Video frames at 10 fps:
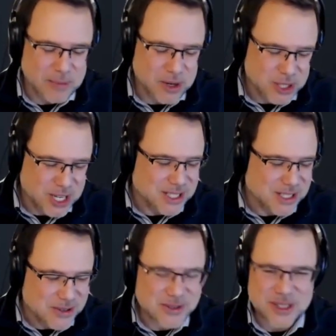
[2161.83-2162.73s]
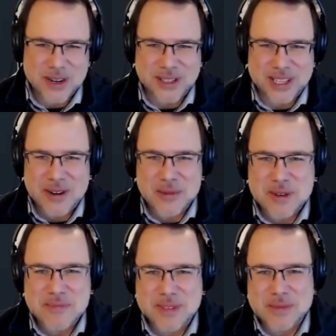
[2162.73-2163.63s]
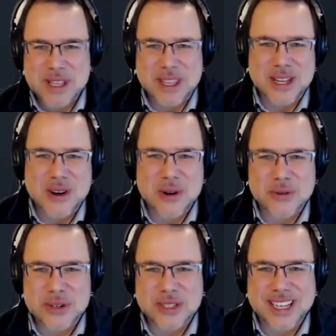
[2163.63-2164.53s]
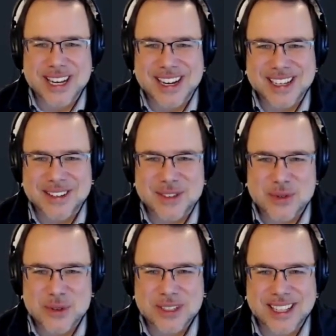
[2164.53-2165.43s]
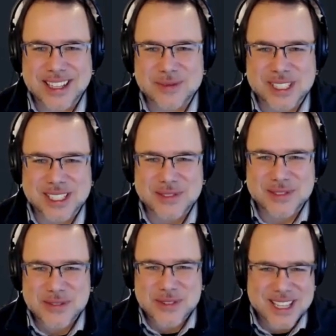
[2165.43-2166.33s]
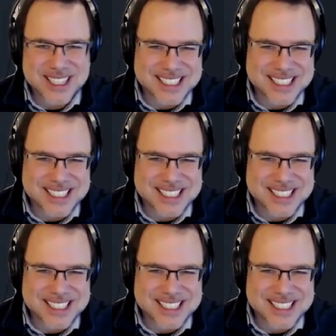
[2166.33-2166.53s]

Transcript: appreciate you, allowing me to be the inaugural individual that was interviewed for this.